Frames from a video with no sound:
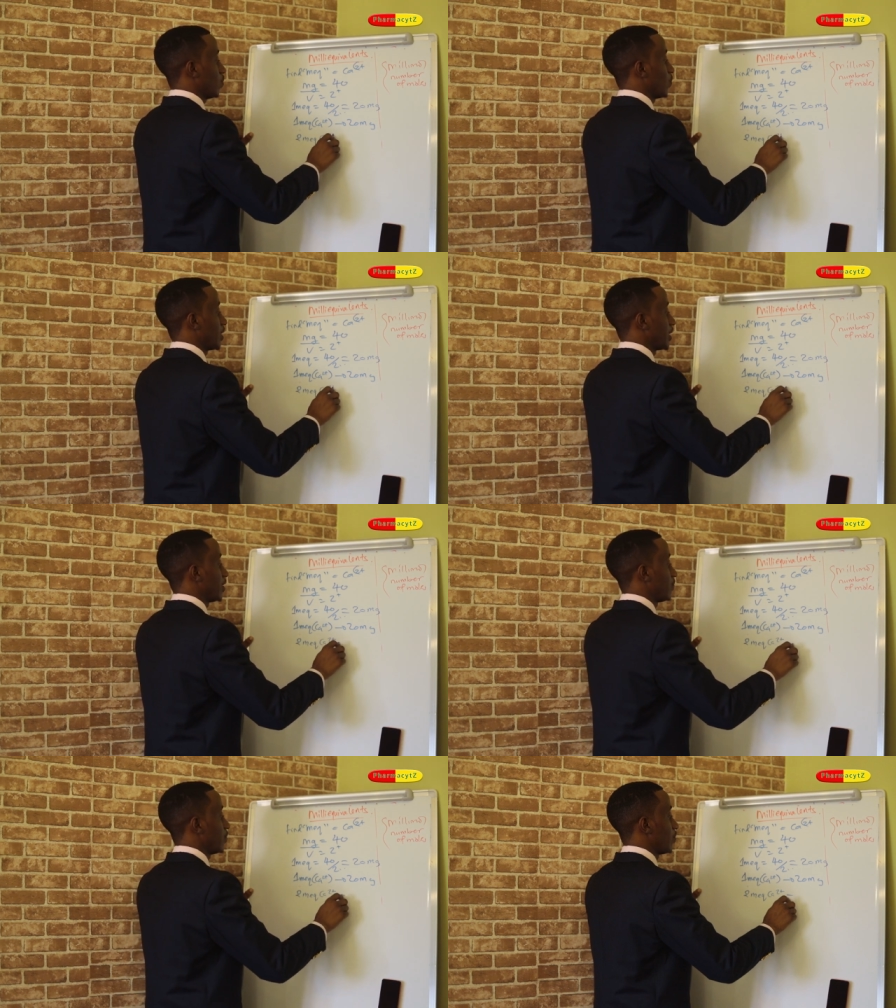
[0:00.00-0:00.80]
will
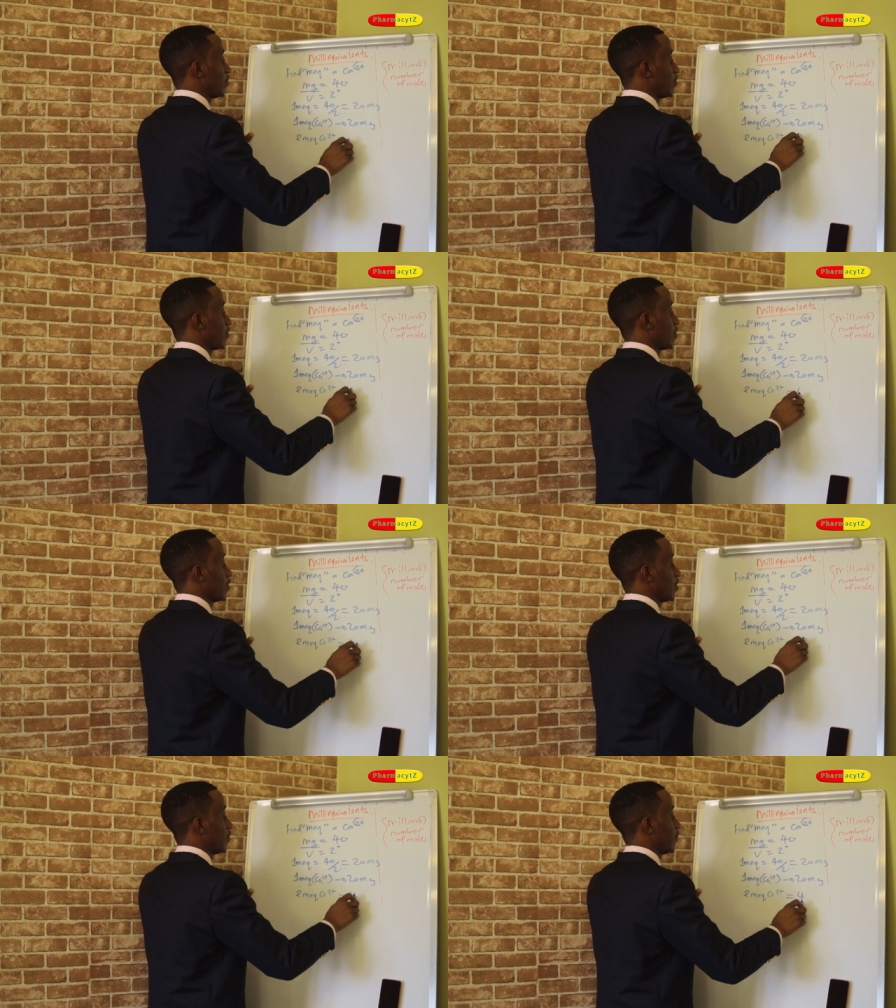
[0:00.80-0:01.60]
give you
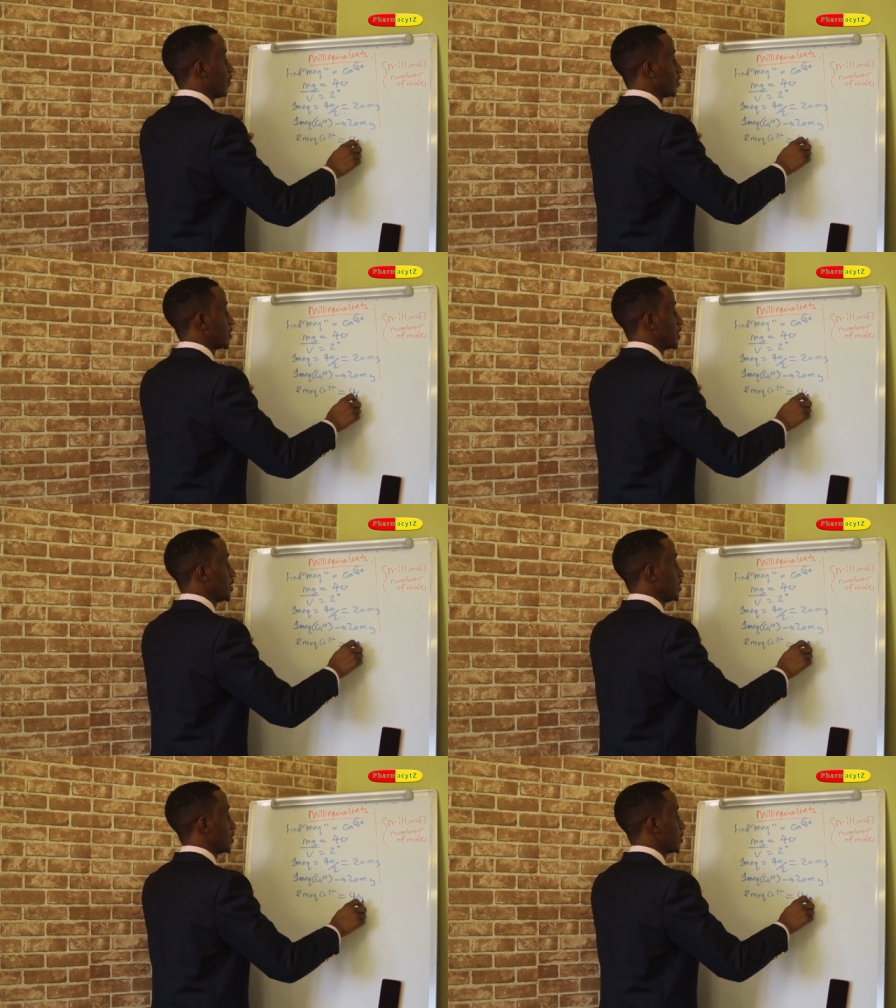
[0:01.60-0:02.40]

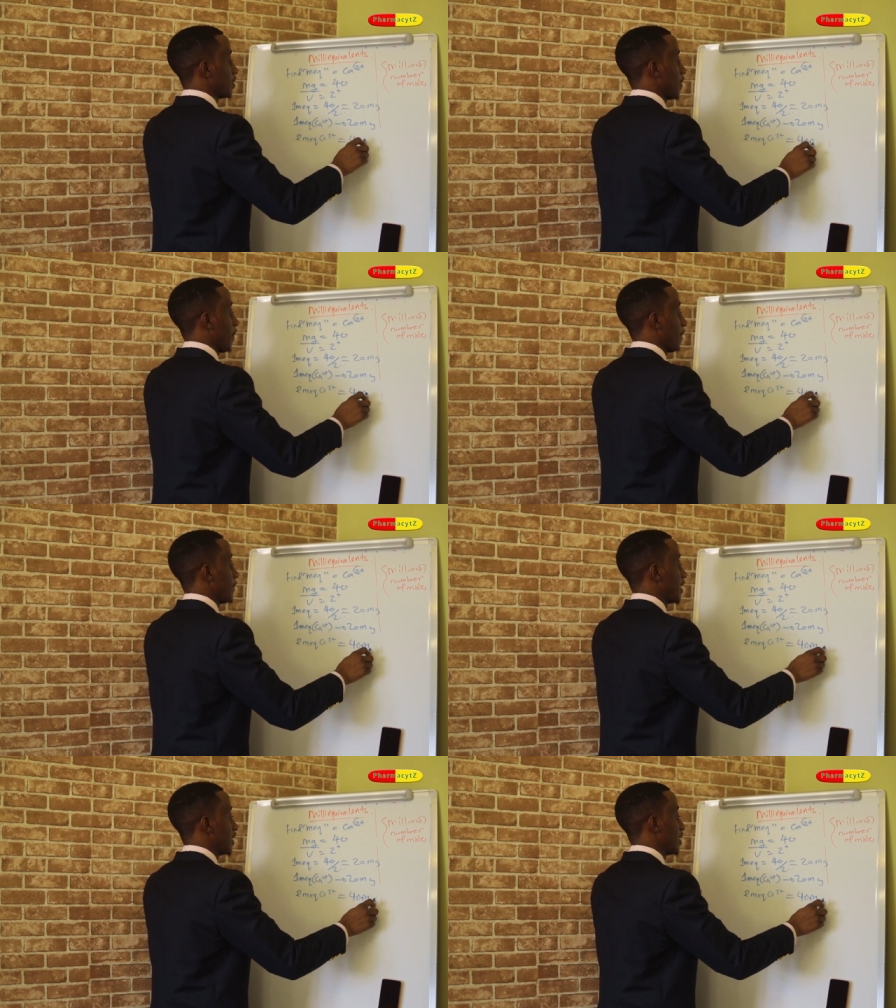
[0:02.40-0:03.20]
40
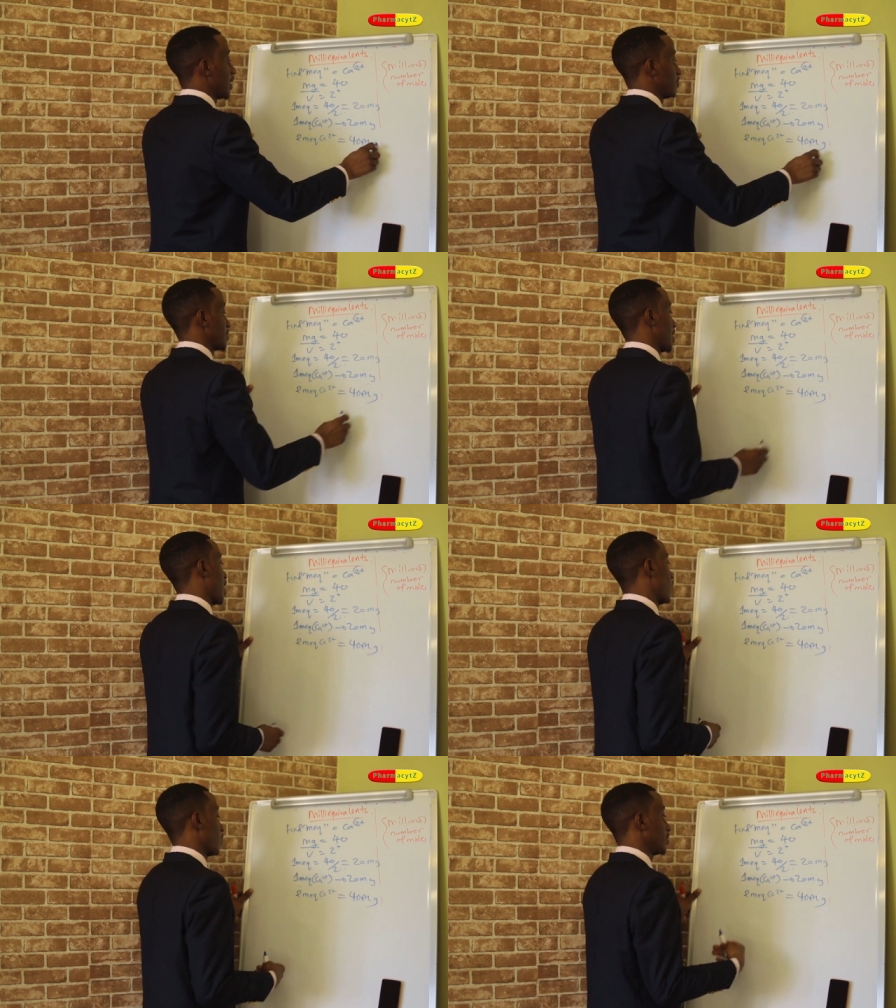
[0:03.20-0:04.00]
milligrams.
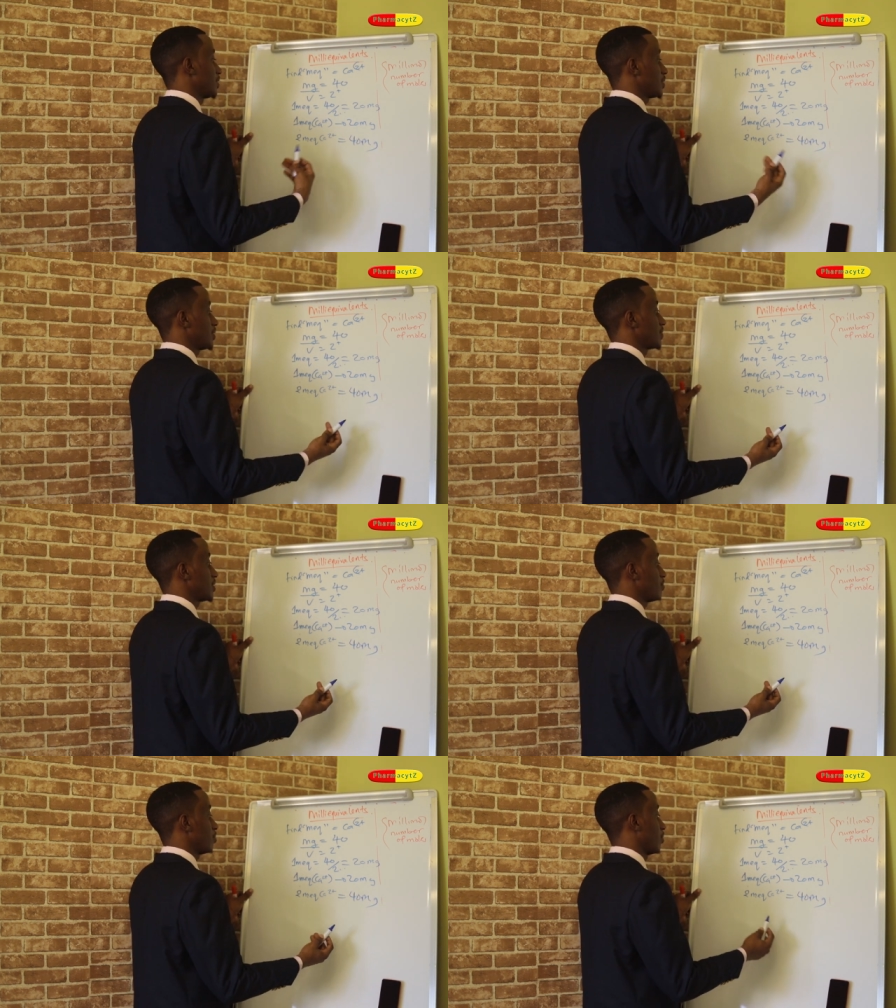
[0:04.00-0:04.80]
How? This is
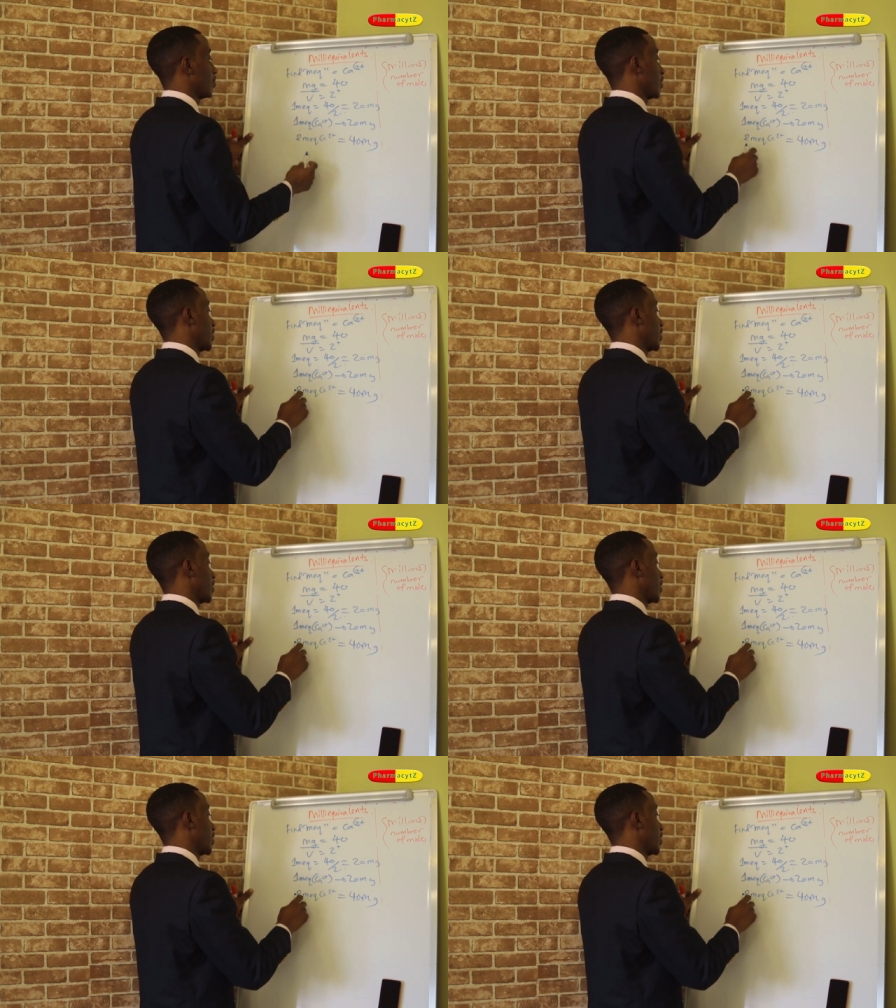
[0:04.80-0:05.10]
simple.